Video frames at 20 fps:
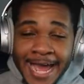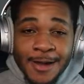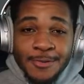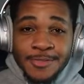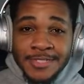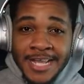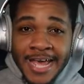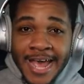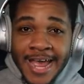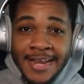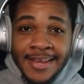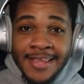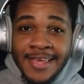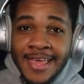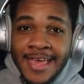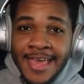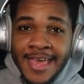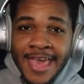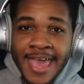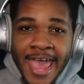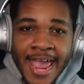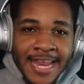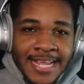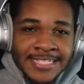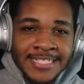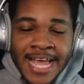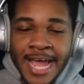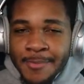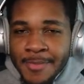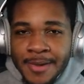outside, and
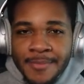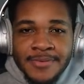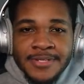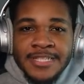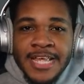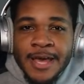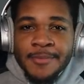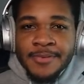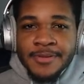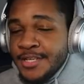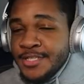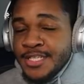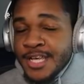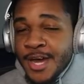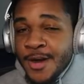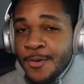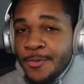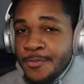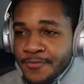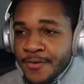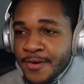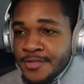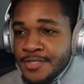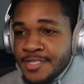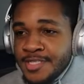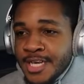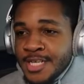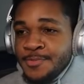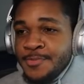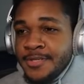he's not gonna be able to stop it. So, first
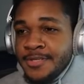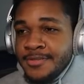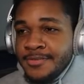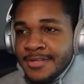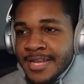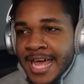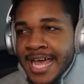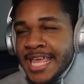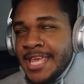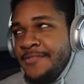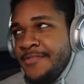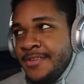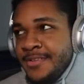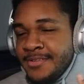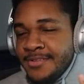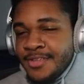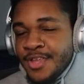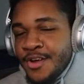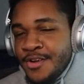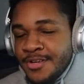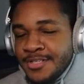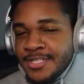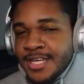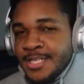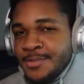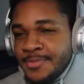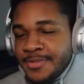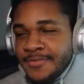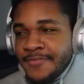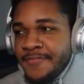adjustment, not even, third
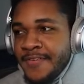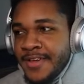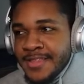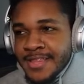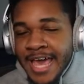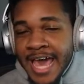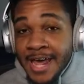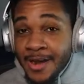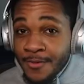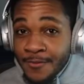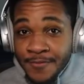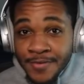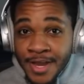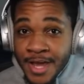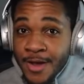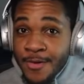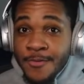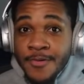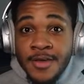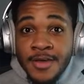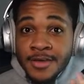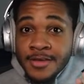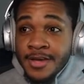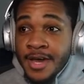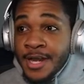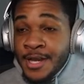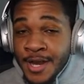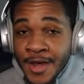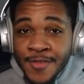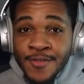adjustment, fifth, I don't even know,
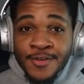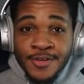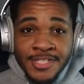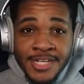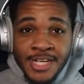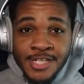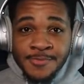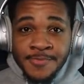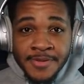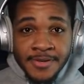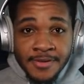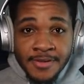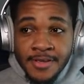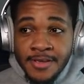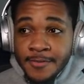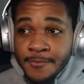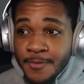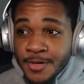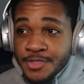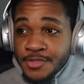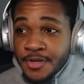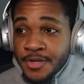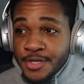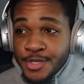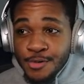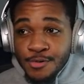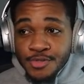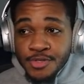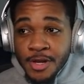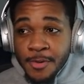another adjustment. What you're gonna
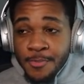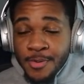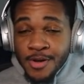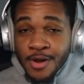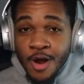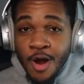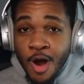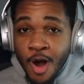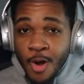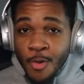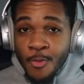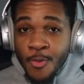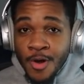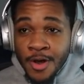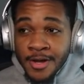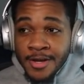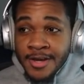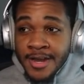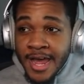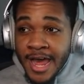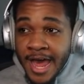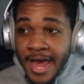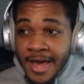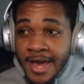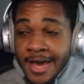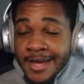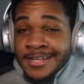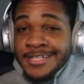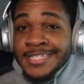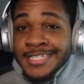do is you're gonna put R1
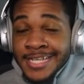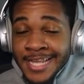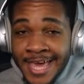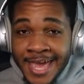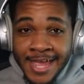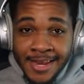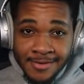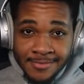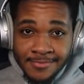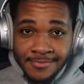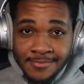on a slant.